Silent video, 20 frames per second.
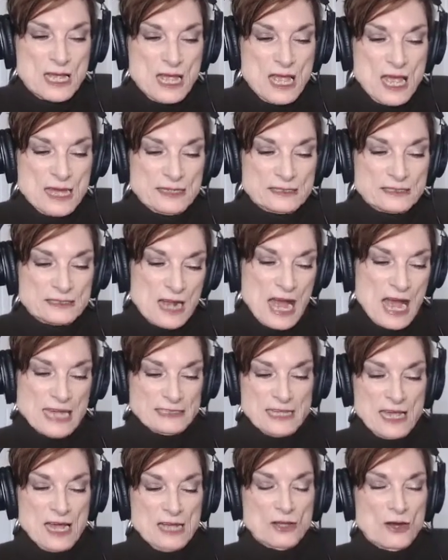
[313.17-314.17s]
And he said, I
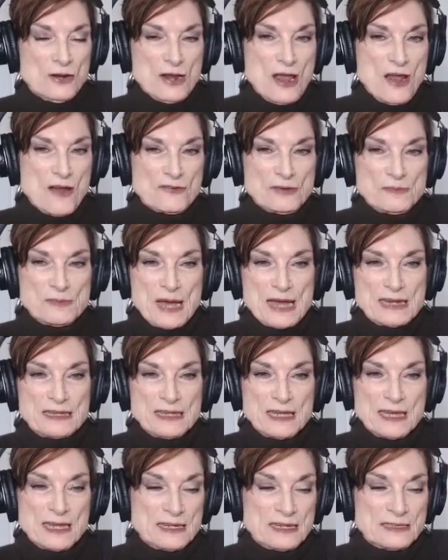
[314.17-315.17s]
say hello to
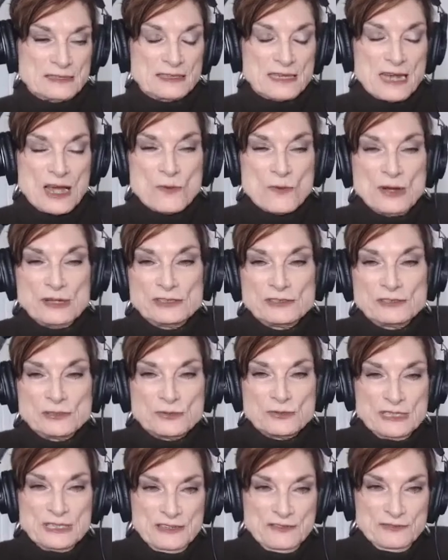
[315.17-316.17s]
everybody. And I said, I want you to do
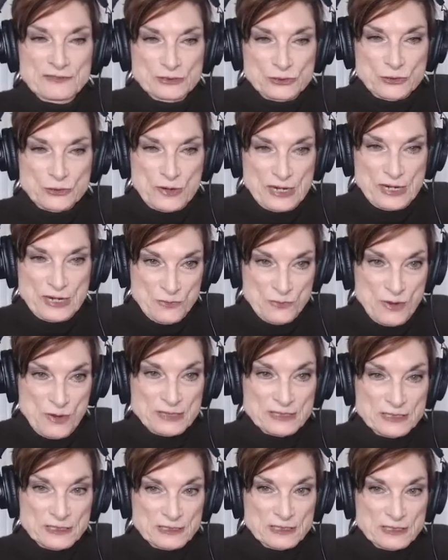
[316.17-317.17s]
an inventory and I want
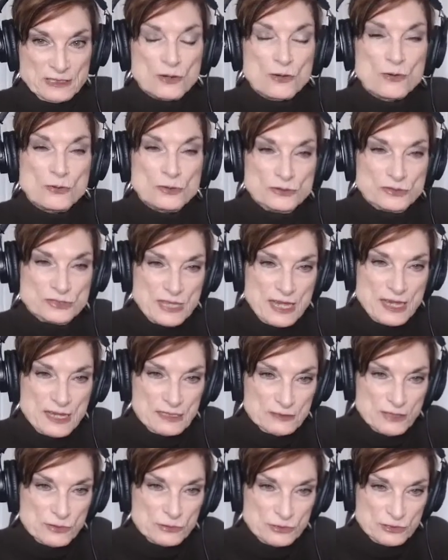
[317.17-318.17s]
you to see who you say
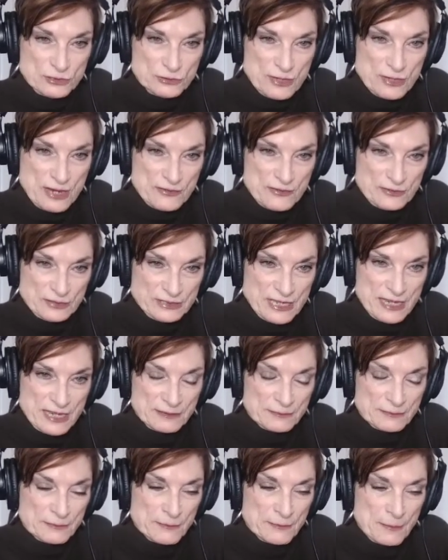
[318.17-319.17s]
hello to every
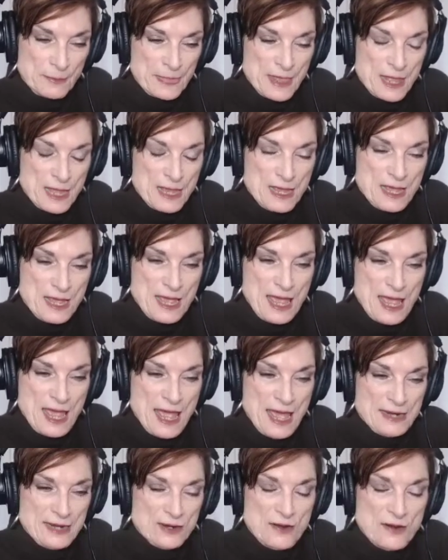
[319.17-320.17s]
day.
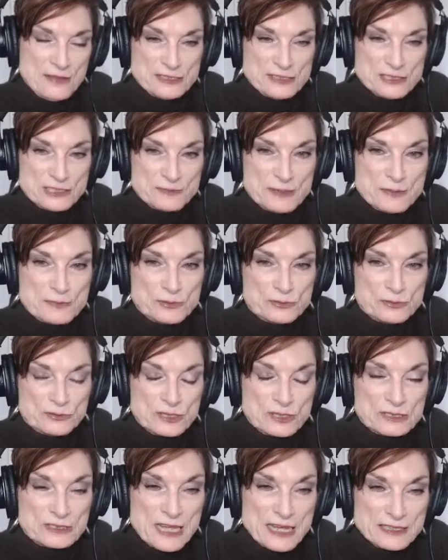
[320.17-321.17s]
And are they just people who
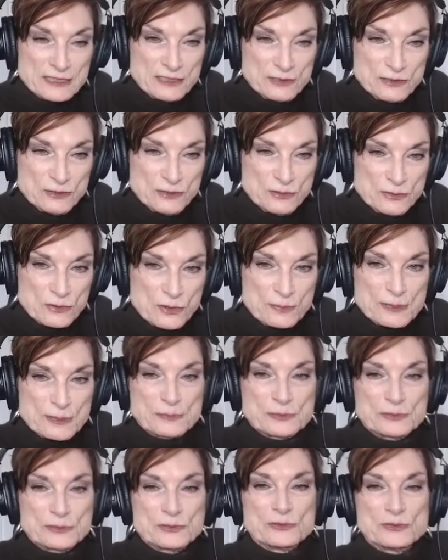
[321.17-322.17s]
look like you or
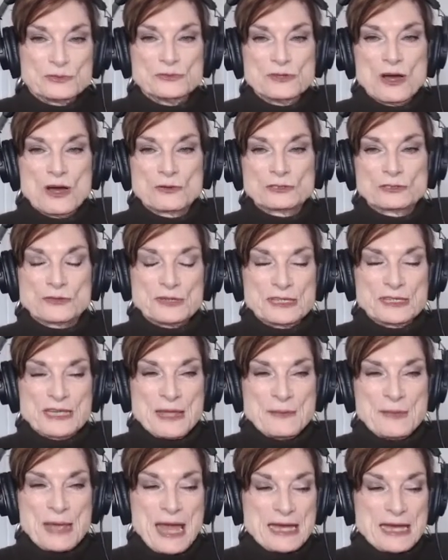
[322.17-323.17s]
people who you know? So he
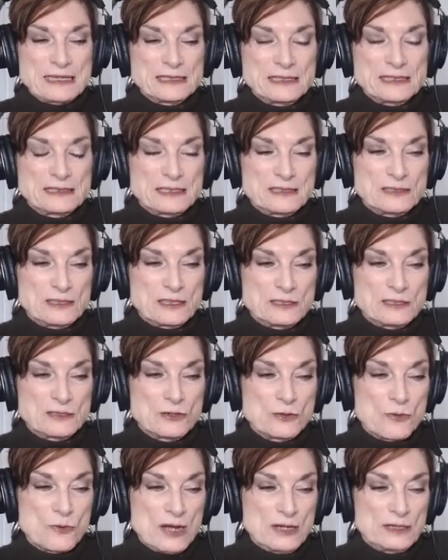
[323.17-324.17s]
came back and he said, you
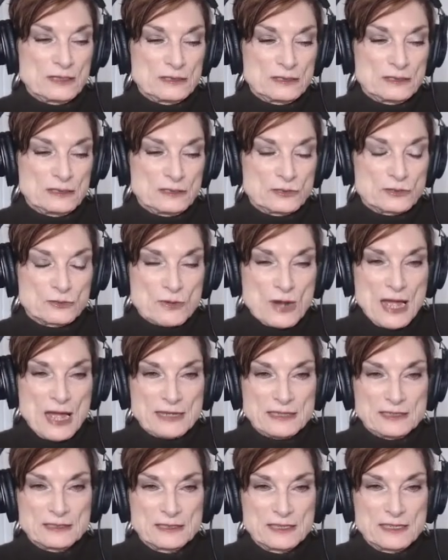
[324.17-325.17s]
know what? You're
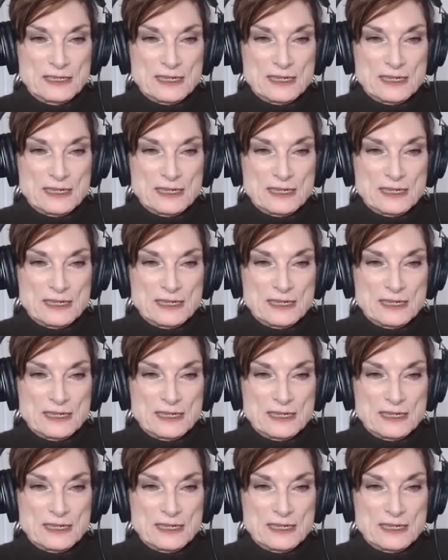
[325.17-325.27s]
right.